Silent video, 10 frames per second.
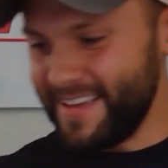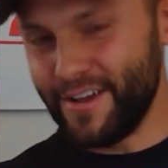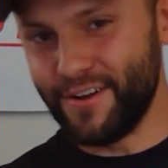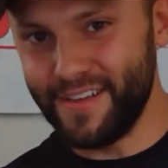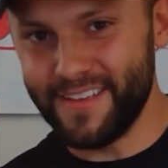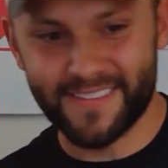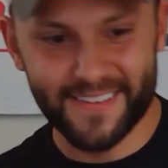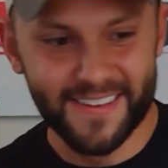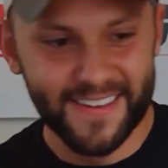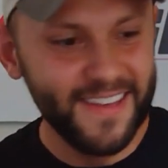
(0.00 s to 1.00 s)
Here it is.
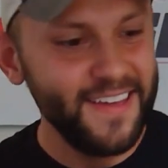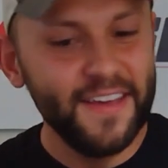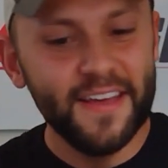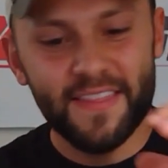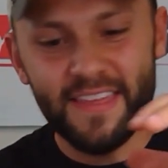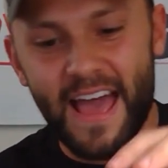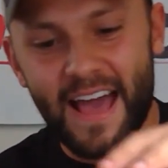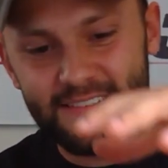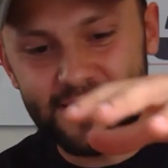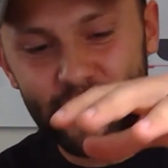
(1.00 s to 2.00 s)
The
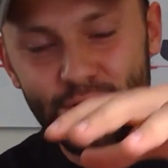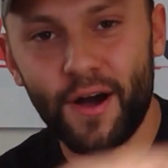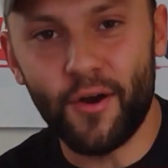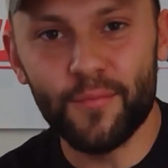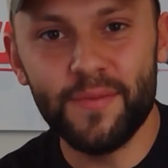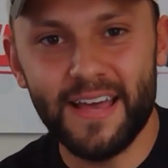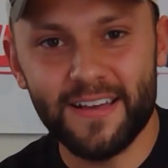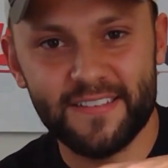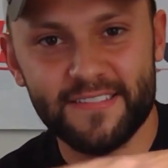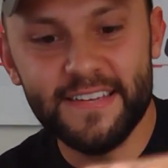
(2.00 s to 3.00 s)
Axial
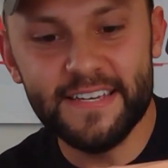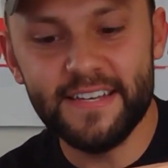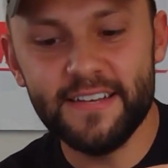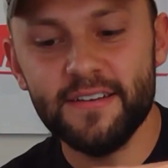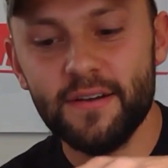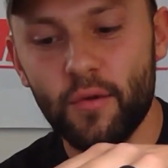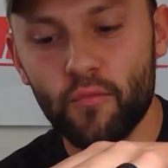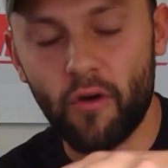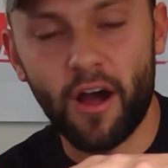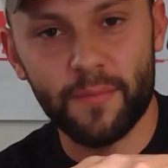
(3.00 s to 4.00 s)
RBX10
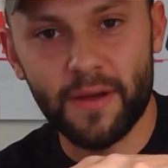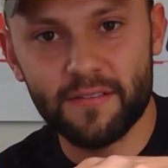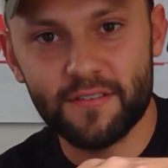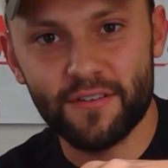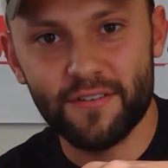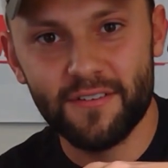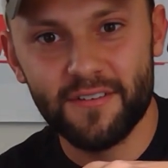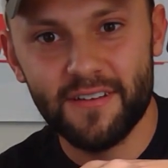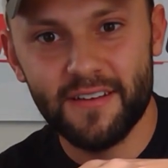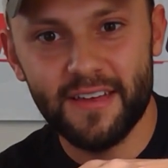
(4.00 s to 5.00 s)
rock bouncer.
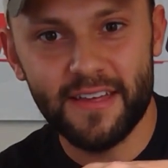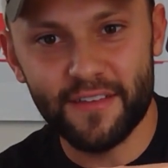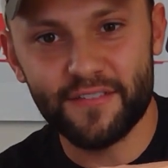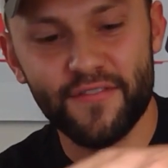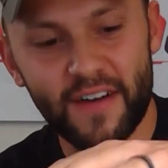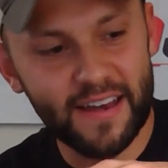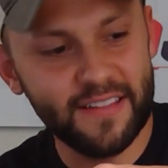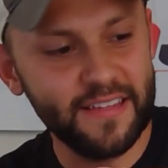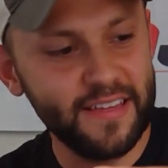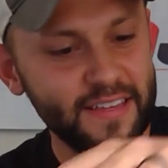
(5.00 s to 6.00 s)
It has
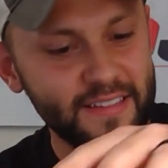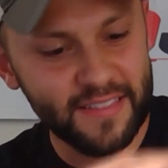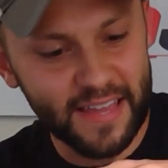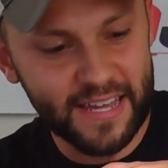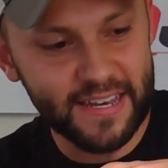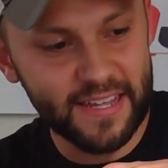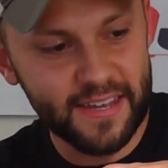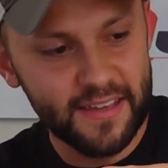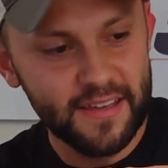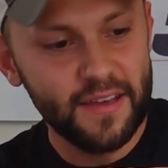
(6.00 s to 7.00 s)
finally landed.
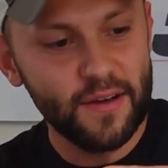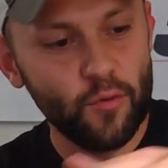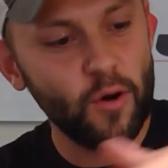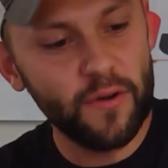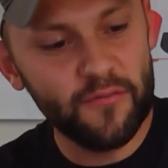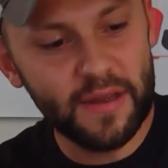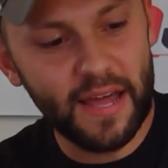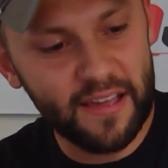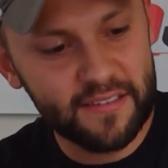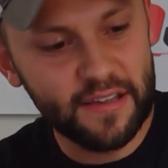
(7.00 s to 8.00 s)
What we've been
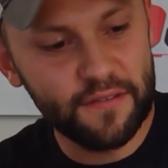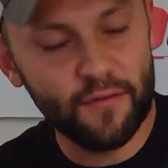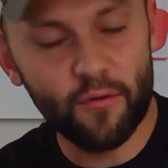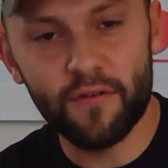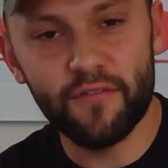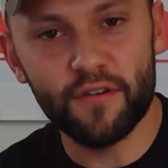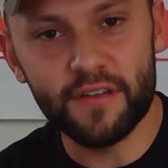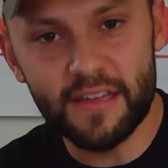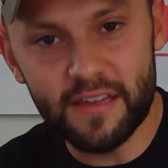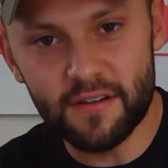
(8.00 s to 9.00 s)
asking for
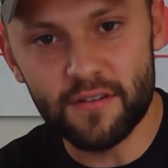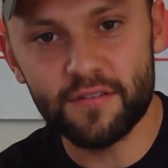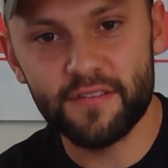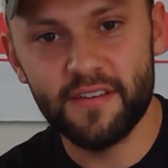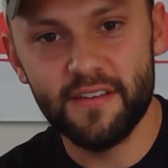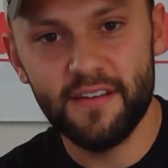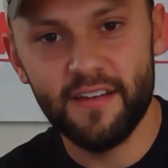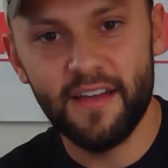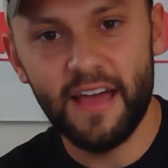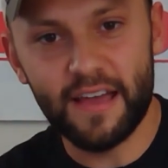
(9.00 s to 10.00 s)
years
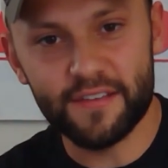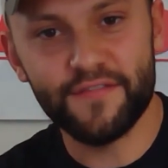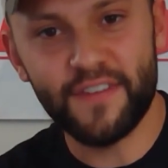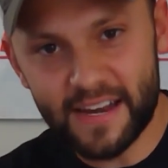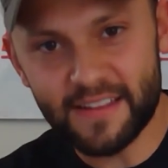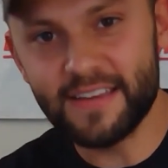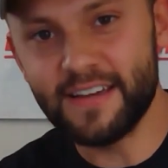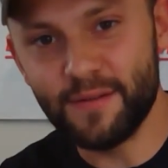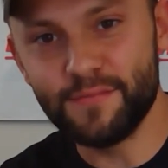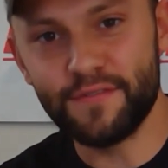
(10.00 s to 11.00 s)
has finally
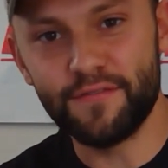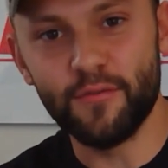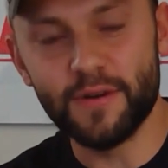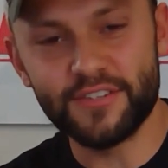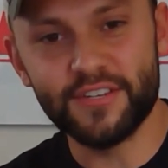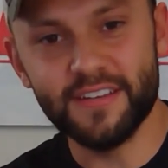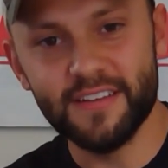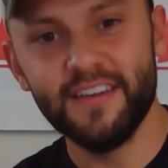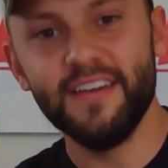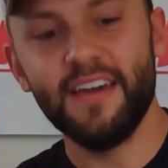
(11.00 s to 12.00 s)
come to fruition,
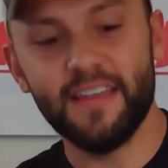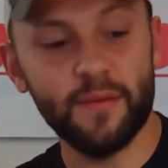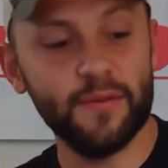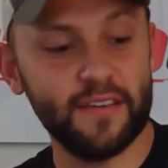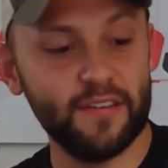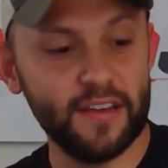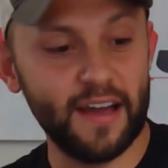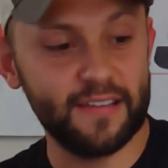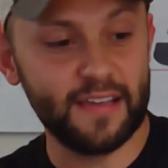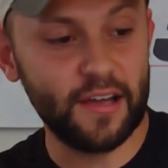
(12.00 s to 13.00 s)
and let me tell you
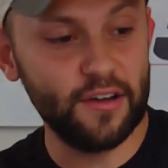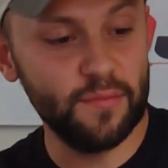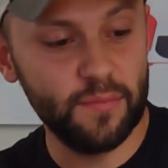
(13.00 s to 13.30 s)
guys, I couldn't